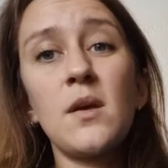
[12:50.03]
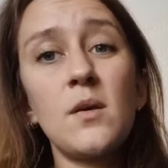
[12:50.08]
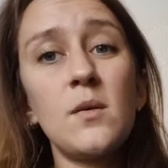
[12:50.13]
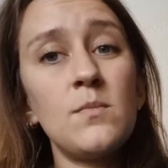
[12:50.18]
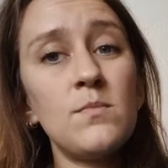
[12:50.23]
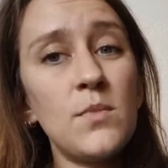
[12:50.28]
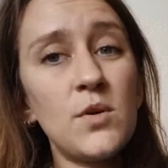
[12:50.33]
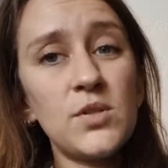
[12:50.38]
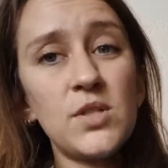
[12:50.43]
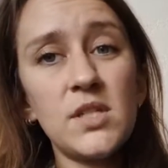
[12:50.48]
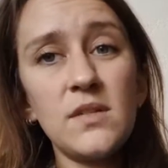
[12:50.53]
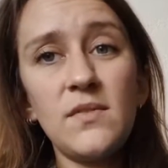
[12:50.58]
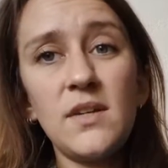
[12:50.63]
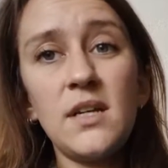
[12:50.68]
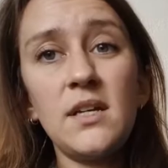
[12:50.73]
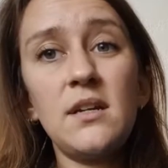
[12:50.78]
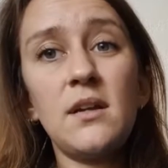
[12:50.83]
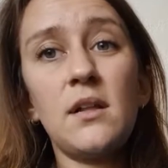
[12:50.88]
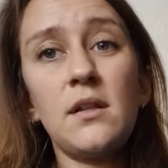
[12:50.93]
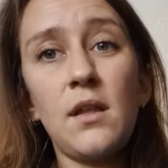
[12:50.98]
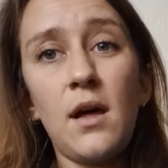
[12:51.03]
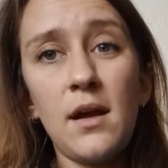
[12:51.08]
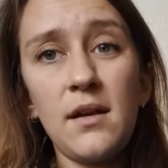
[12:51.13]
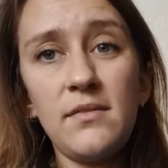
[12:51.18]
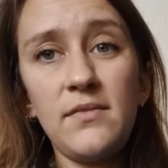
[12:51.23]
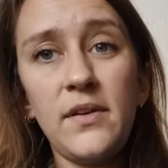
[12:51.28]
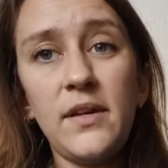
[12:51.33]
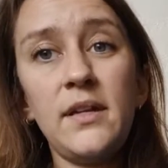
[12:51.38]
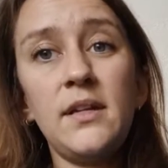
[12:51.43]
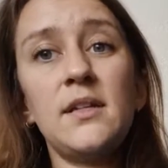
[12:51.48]
Most of it, a lot
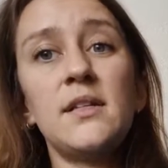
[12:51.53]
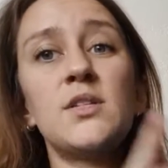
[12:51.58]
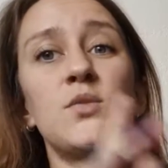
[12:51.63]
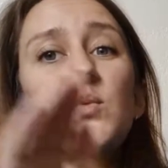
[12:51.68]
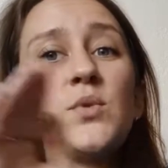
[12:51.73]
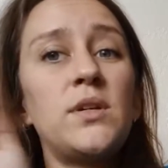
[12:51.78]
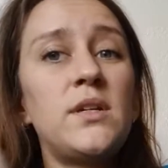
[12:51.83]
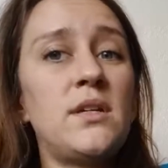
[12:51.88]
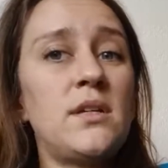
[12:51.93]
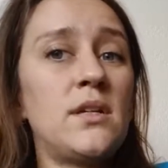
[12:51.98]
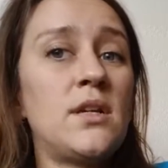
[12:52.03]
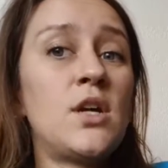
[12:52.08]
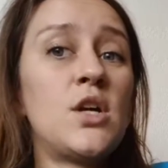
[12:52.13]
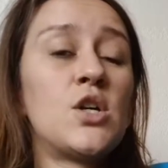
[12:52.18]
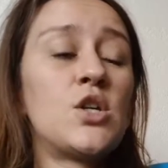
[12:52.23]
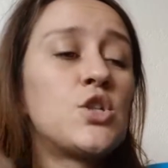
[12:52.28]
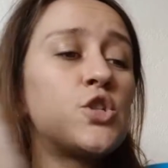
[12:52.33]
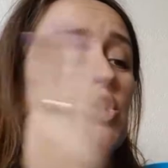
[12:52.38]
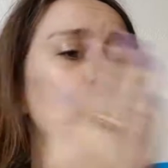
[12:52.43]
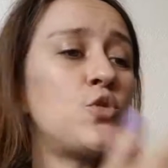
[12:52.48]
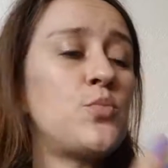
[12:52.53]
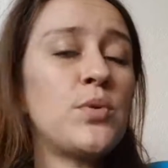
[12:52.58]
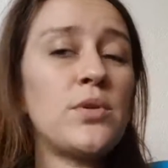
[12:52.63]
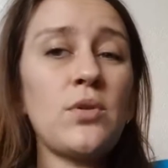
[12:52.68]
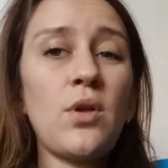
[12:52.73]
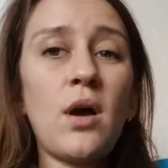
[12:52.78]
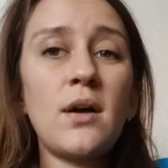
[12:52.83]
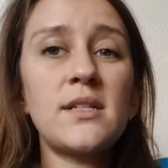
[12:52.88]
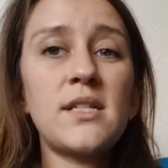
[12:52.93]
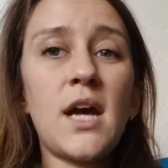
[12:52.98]
of it is written super
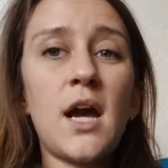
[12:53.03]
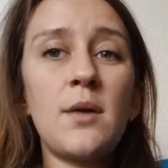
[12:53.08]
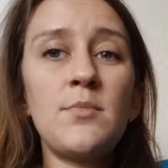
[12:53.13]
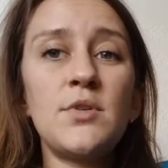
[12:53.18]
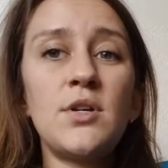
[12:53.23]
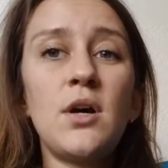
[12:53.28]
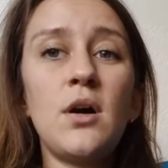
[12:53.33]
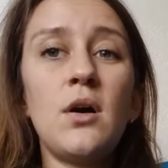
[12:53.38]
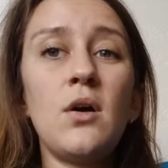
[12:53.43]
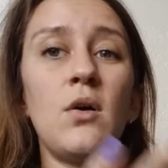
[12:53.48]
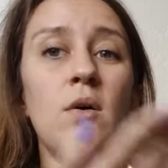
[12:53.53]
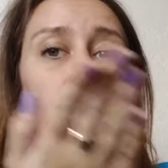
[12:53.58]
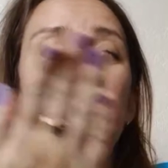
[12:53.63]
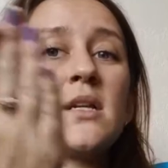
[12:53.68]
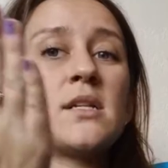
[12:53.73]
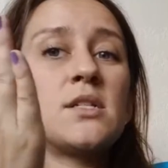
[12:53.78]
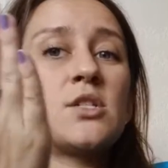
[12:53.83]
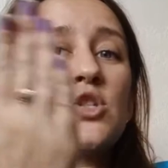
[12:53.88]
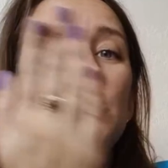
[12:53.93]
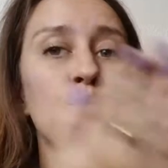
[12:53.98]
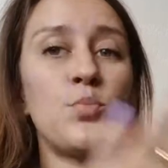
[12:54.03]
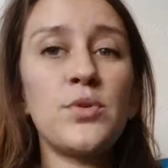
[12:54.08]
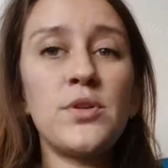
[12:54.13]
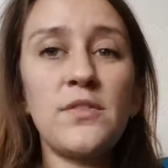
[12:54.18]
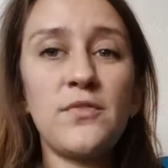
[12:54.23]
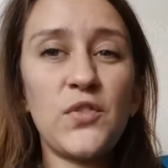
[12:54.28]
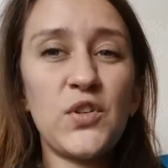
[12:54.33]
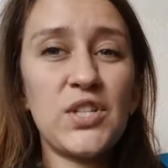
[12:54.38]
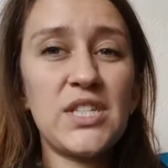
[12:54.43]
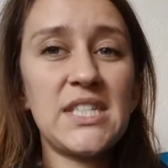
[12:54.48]
long time ago in a super
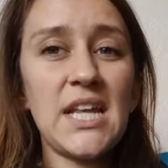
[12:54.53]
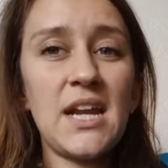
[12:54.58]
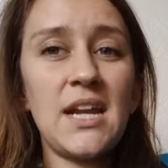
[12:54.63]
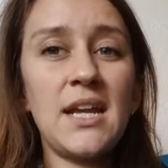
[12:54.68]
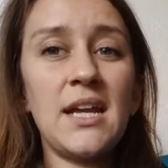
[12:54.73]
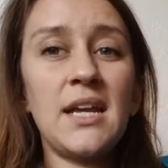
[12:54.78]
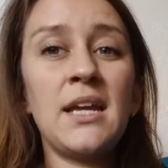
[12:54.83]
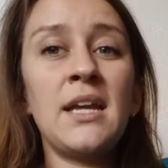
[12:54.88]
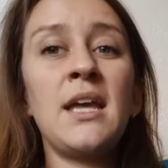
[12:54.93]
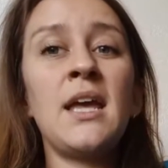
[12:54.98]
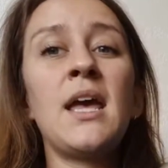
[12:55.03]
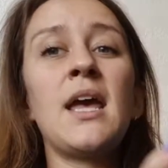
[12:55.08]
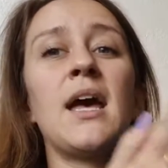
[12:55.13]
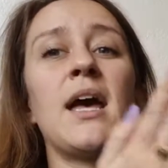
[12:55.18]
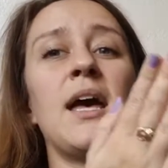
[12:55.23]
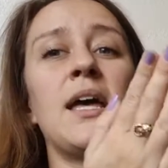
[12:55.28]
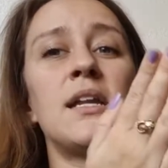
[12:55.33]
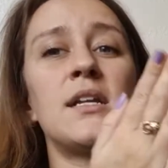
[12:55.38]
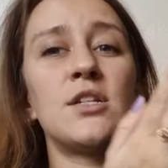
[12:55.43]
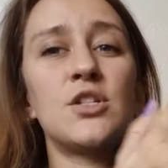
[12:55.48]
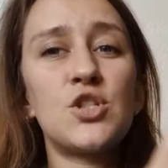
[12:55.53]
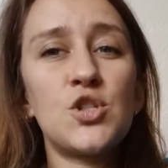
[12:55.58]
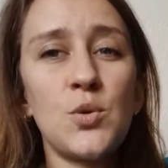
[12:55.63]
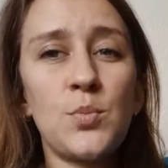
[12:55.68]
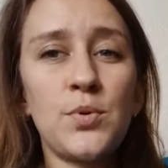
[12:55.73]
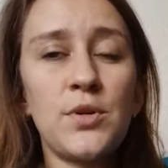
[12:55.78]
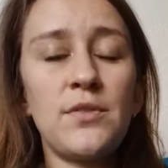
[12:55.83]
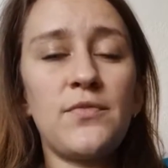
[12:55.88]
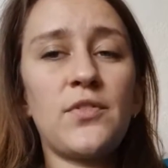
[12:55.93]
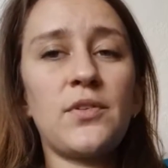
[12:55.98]
different setting and in a
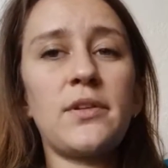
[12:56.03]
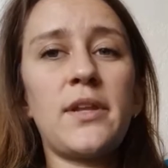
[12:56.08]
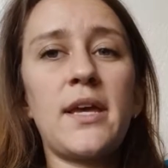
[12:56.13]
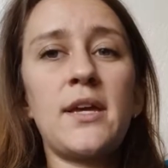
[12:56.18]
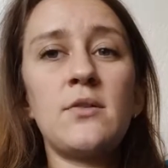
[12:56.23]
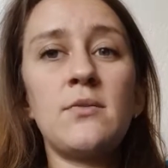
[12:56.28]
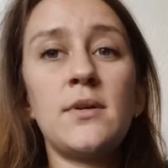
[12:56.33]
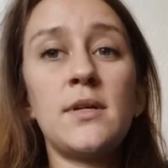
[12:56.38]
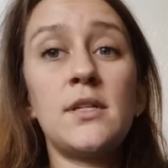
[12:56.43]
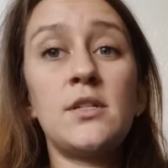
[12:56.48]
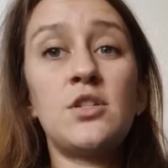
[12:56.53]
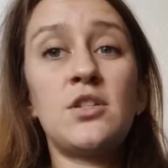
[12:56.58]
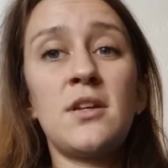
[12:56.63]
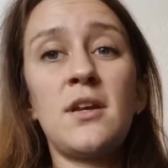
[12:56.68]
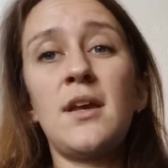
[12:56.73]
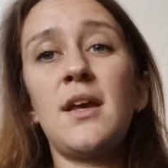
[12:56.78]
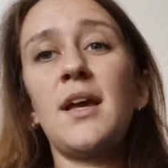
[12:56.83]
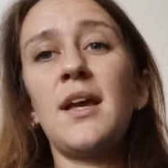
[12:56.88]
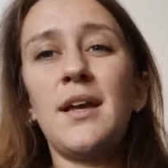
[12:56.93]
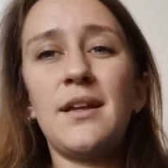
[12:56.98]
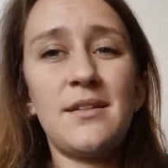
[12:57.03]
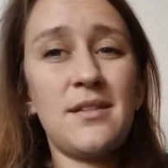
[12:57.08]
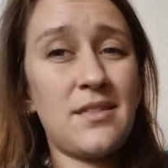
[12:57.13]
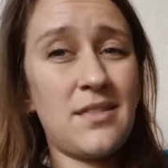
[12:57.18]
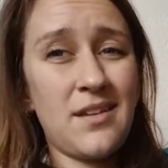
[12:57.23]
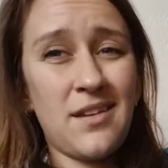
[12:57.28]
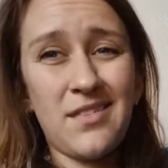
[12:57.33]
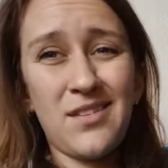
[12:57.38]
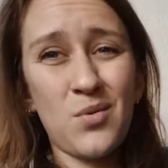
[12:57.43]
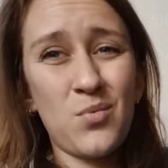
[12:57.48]
super different language, and to
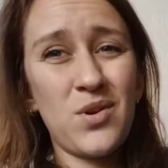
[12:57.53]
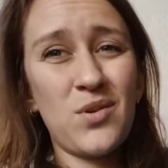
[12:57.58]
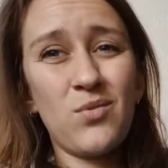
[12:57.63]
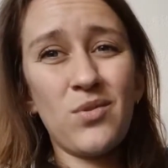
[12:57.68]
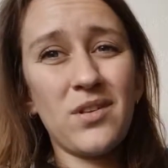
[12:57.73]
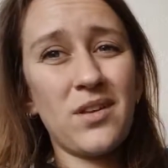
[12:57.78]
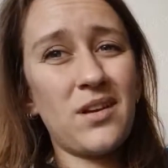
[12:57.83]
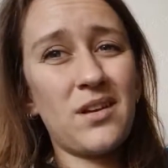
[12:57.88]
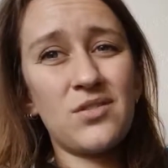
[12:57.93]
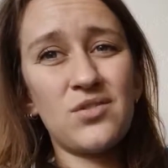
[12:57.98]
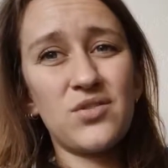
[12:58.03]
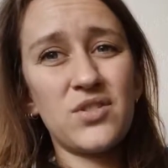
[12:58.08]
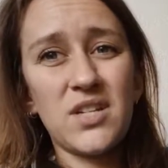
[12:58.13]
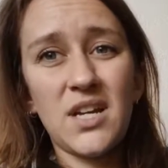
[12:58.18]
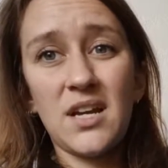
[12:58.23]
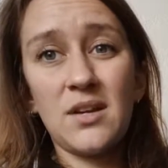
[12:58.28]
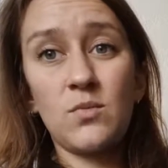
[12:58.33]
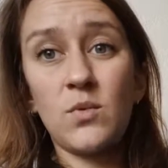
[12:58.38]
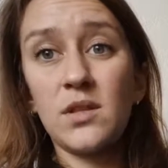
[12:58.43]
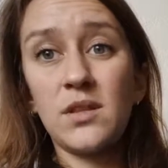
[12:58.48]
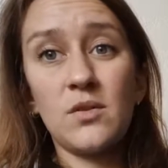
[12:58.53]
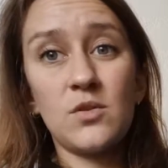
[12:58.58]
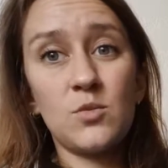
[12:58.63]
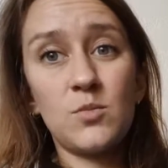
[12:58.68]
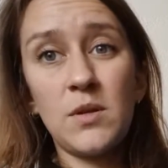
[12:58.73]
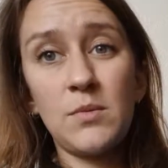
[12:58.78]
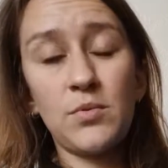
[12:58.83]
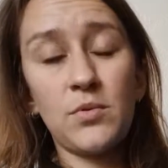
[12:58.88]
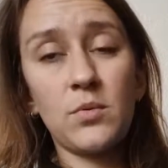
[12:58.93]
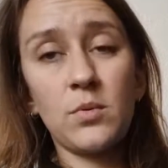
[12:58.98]
think that we really understand what those
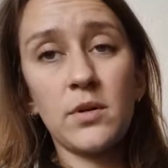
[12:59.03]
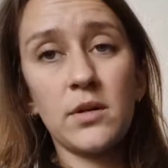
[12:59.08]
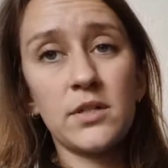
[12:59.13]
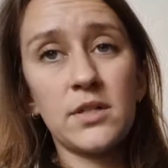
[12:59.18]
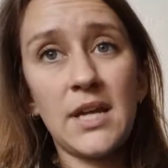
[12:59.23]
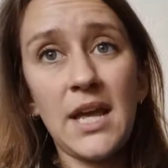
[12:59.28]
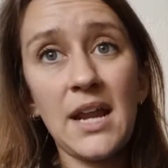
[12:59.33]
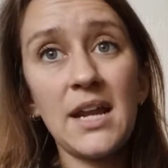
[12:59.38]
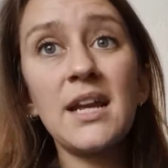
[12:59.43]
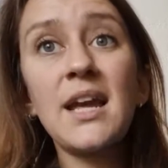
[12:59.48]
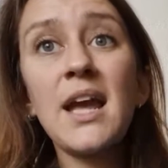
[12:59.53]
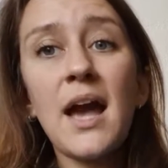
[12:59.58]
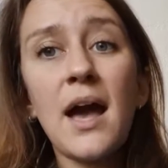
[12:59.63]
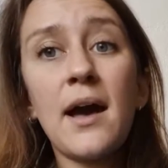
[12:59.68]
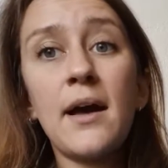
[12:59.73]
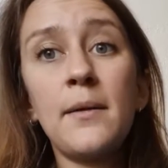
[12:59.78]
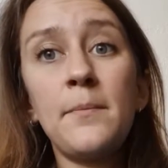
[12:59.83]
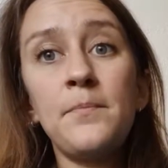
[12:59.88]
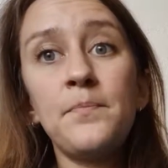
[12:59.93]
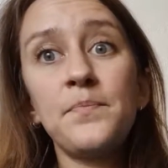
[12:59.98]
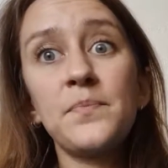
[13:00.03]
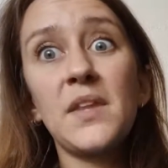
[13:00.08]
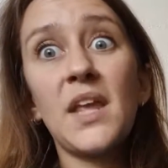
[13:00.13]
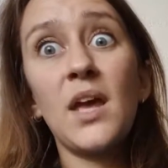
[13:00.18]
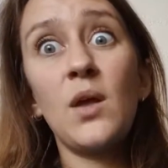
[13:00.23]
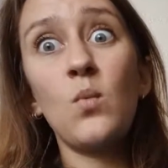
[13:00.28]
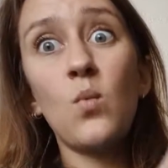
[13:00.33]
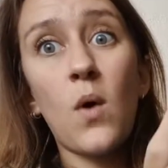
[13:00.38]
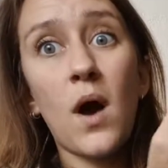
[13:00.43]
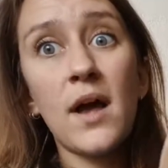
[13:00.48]
people were getting at
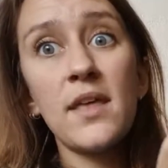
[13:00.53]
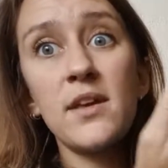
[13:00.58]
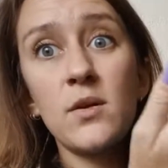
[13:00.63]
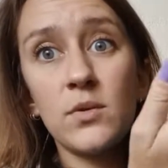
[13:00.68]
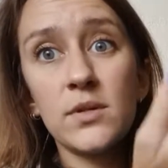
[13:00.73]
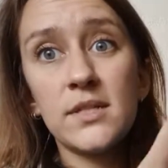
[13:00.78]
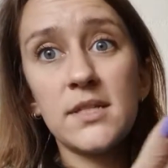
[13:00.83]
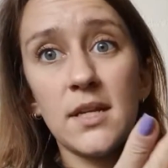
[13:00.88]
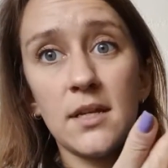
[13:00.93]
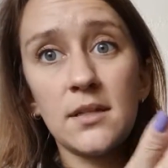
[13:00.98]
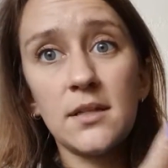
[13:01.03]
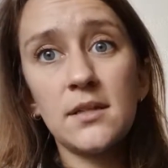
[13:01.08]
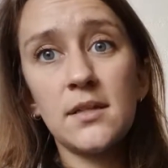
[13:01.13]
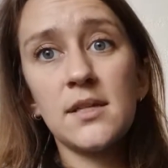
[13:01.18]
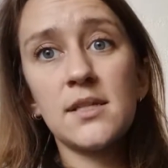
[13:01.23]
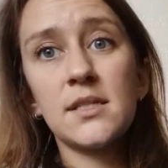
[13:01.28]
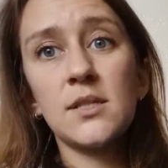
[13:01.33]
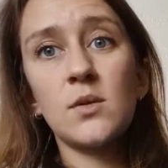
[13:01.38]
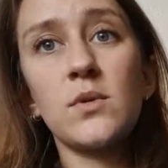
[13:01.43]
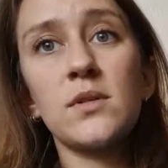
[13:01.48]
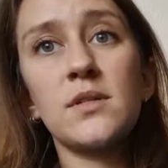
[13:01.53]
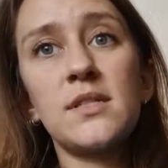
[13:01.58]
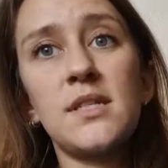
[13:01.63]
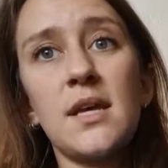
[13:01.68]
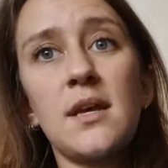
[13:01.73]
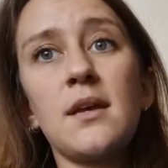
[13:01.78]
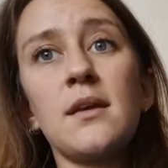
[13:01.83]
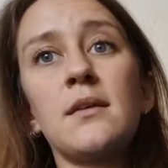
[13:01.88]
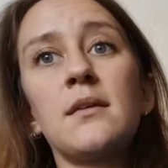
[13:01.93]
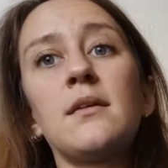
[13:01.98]
and why they were saying the things
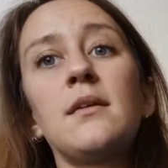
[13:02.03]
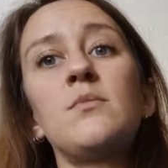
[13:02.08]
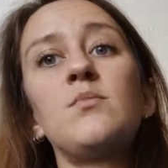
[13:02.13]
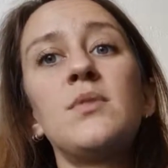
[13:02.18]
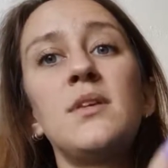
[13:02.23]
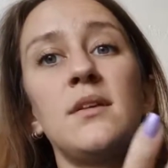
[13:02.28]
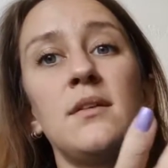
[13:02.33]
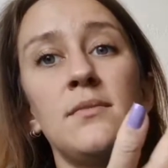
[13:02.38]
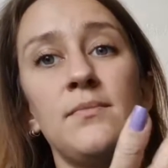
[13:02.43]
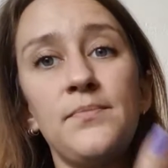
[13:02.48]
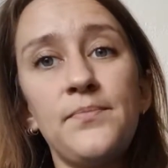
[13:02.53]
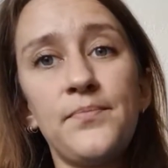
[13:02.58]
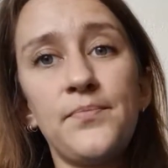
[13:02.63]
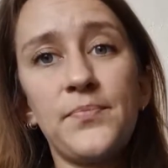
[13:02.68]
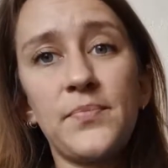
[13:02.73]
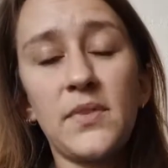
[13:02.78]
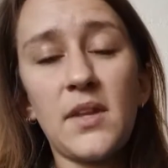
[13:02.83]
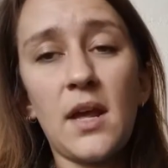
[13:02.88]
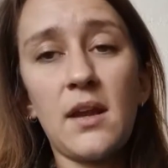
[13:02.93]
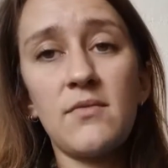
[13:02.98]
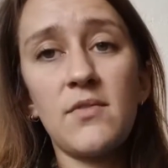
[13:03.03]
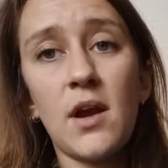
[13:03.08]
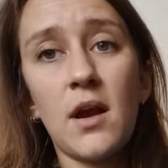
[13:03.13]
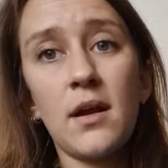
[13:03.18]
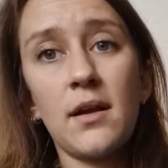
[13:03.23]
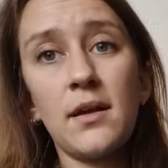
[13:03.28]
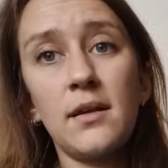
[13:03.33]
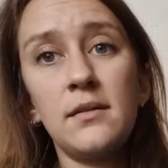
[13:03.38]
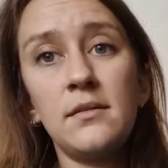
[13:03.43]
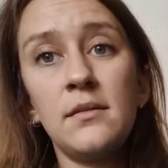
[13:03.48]
saying can be kind of
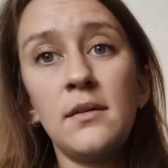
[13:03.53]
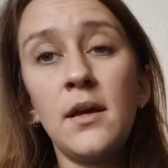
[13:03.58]
arrogant.